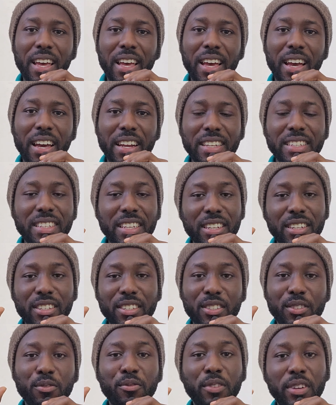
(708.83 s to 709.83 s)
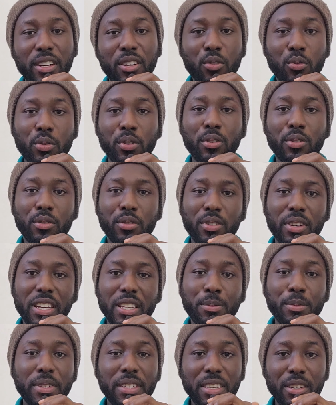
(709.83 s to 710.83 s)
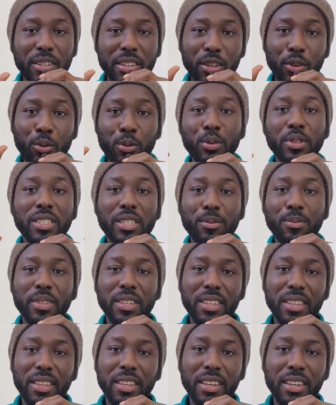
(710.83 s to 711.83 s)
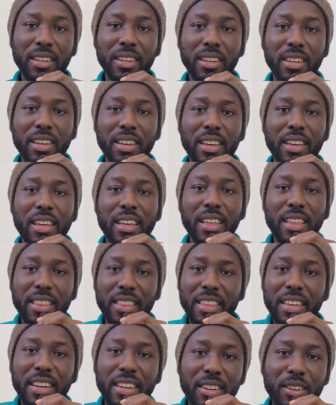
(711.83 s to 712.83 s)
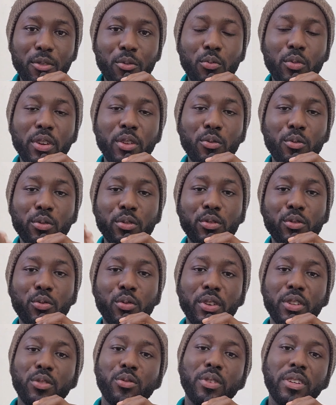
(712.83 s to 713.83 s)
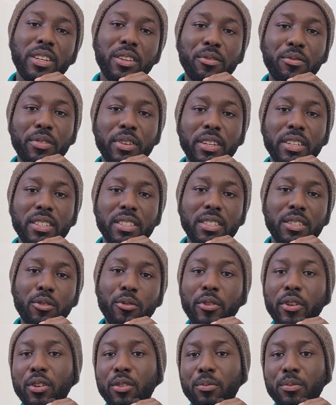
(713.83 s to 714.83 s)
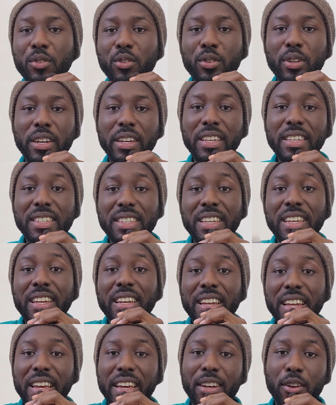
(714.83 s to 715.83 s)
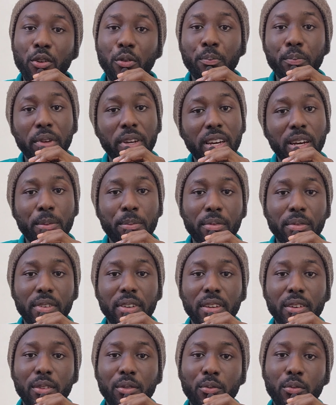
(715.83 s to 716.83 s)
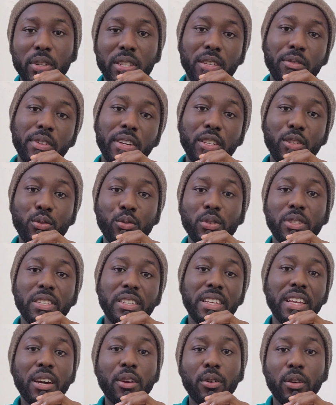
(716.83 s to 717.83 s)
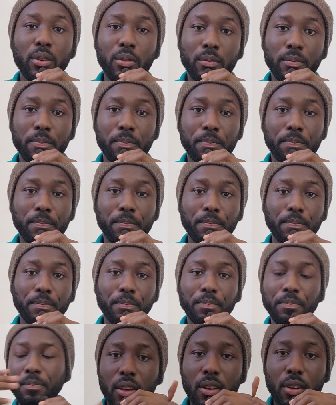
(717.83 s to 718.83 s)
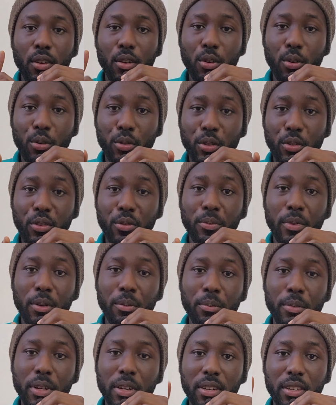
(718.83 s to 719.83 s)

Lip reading: understand it very well, especially the concept in there. Then when you want to go into a different realm, you can easily learn or pick up whatever is used in that realm. Also remember,